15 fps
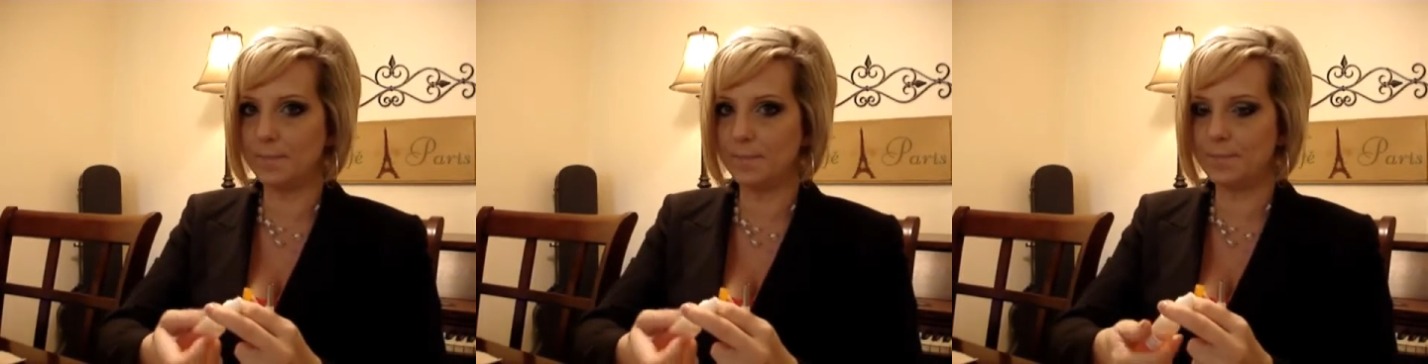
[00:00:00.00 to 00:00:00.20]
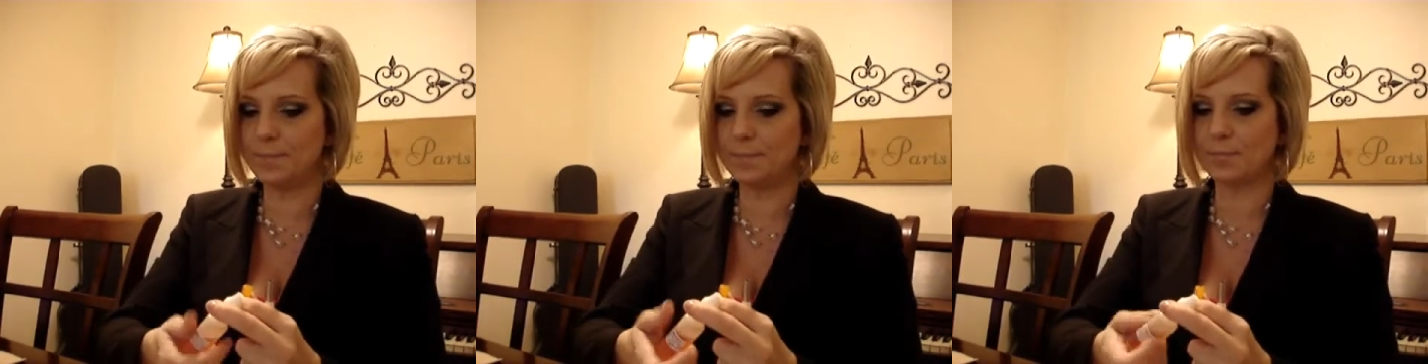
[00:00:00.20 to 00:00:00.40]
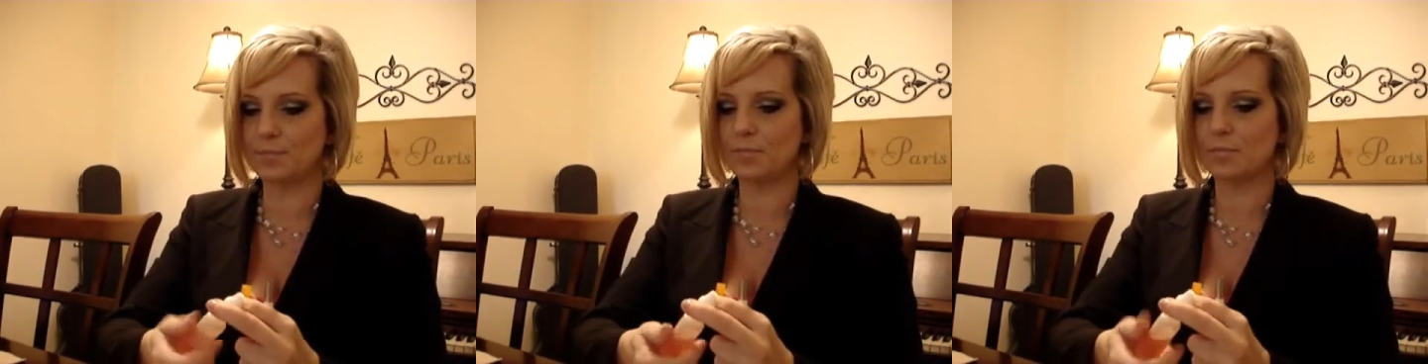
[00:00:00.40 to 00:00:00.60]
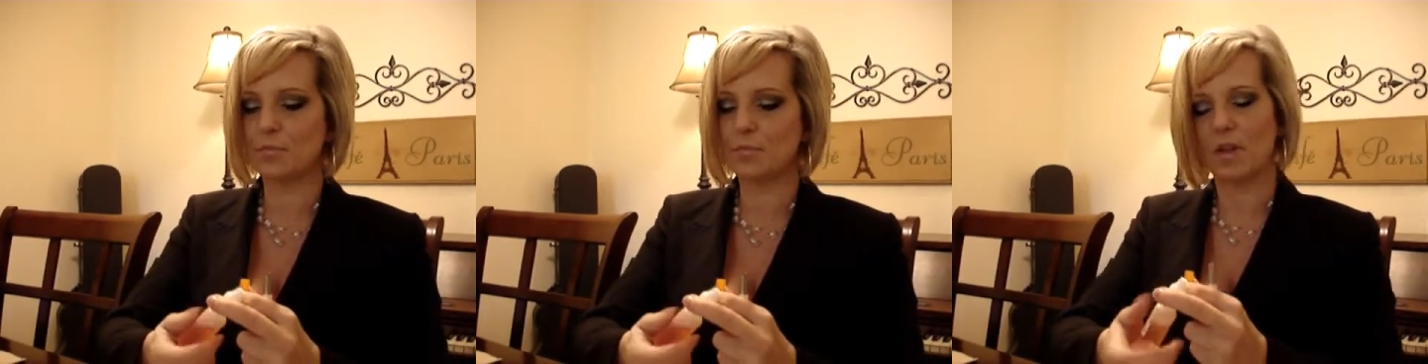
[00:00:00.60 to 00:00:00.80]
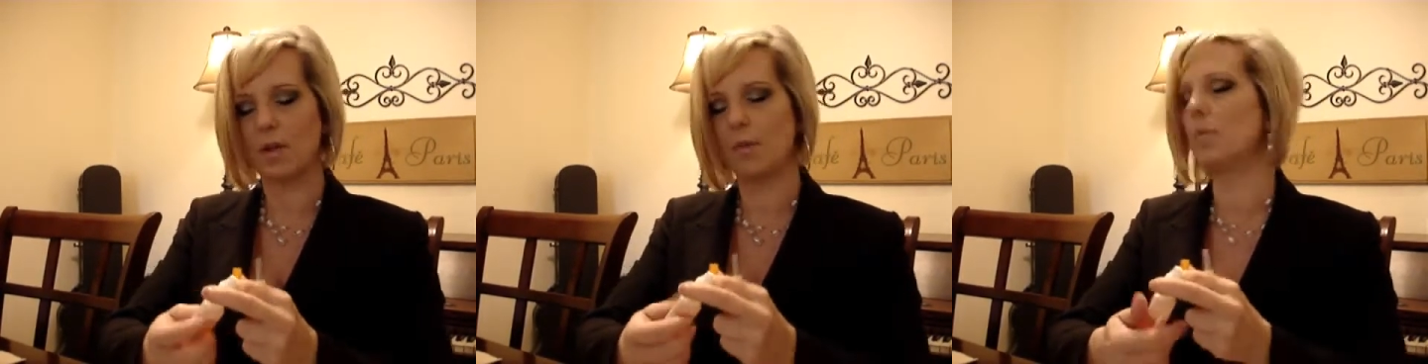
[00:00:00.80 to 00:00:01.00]

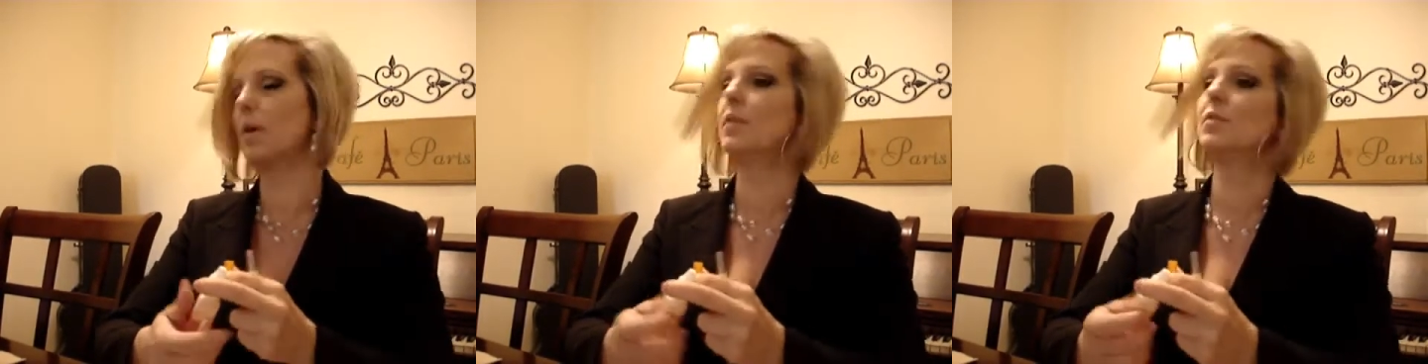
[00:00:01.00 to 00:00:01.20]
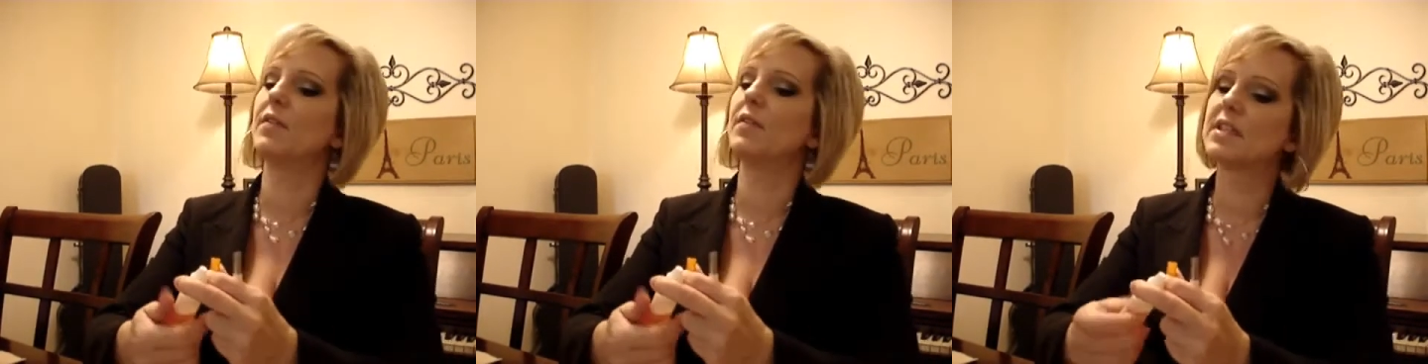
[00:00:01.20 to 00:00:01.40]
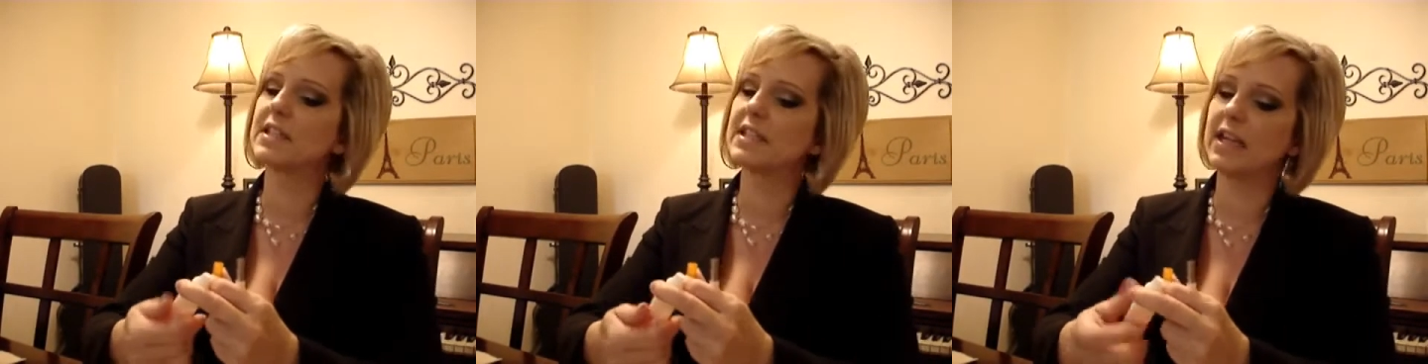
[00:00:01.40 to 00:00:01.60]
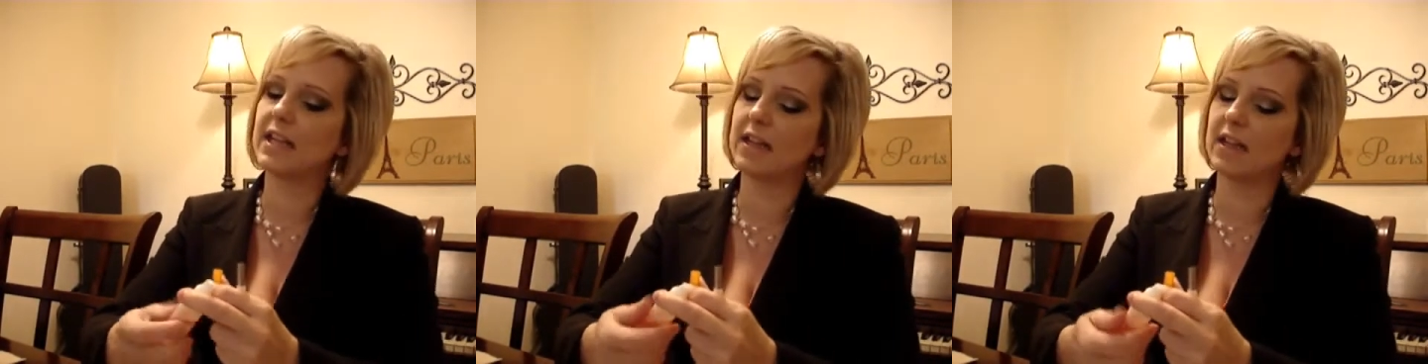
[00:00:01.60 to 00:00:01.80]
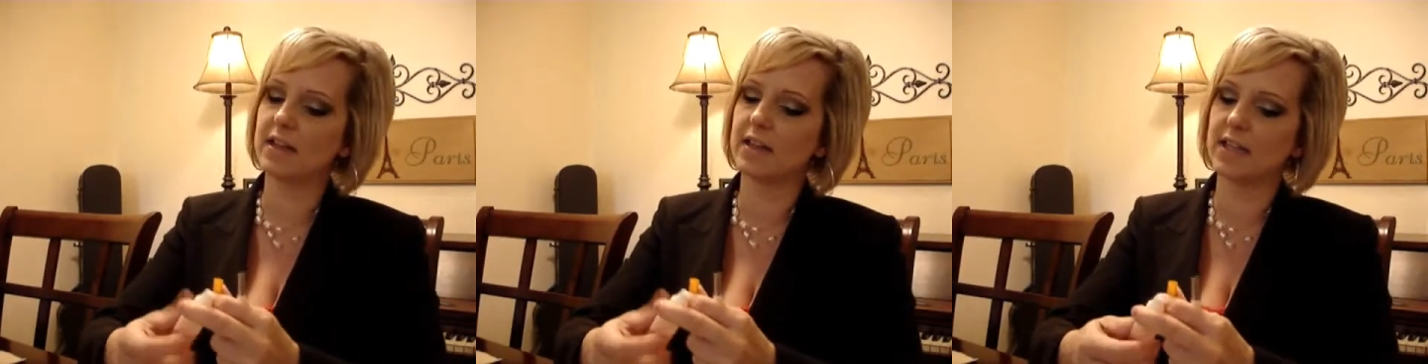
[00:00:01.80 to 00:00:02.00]
I do have to
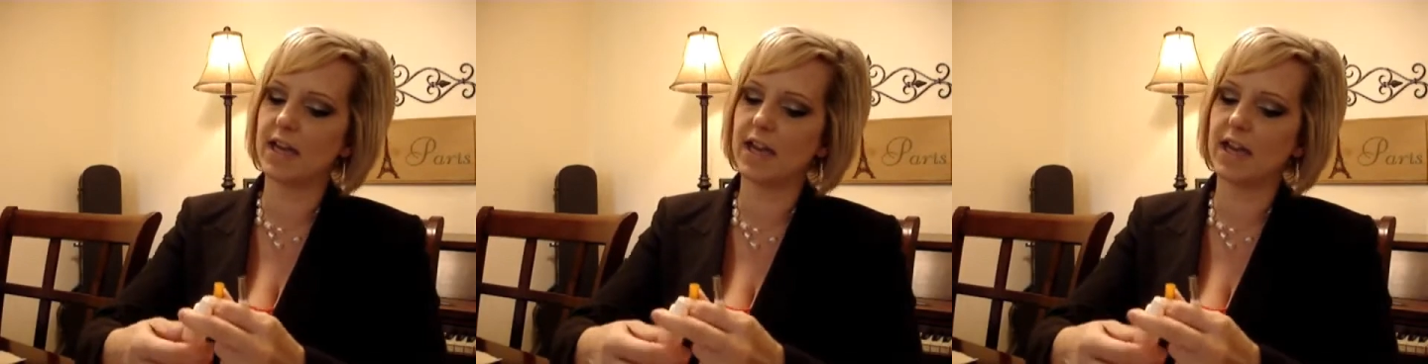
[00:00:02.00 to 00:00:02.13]
say that the